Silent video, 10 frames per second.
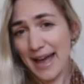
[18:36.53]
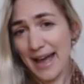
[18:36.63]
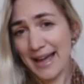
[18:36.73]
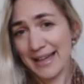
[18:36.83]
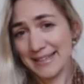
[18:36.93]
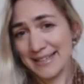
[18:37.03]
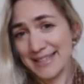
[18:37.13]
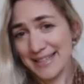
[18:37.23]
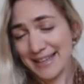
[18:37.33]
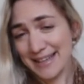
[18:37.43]
And
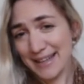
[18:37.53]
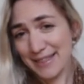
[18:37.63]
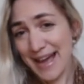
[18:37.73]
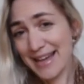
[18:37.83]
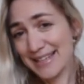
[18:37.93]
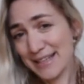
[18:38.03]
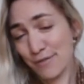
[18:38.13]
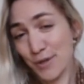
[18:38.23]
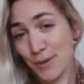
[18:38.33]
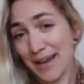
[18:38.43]
that,
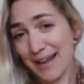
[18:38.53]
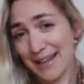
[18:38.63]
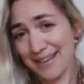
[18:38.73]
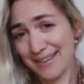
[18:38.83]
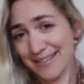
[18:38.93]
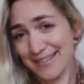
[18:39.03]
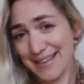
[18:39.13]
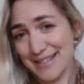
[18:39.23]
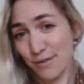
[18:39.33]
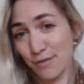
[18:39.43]
if you like,
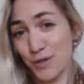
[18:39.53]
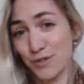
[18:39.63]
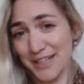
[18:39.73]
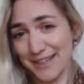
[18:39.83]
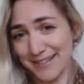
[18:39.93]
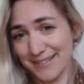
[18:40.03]
is the future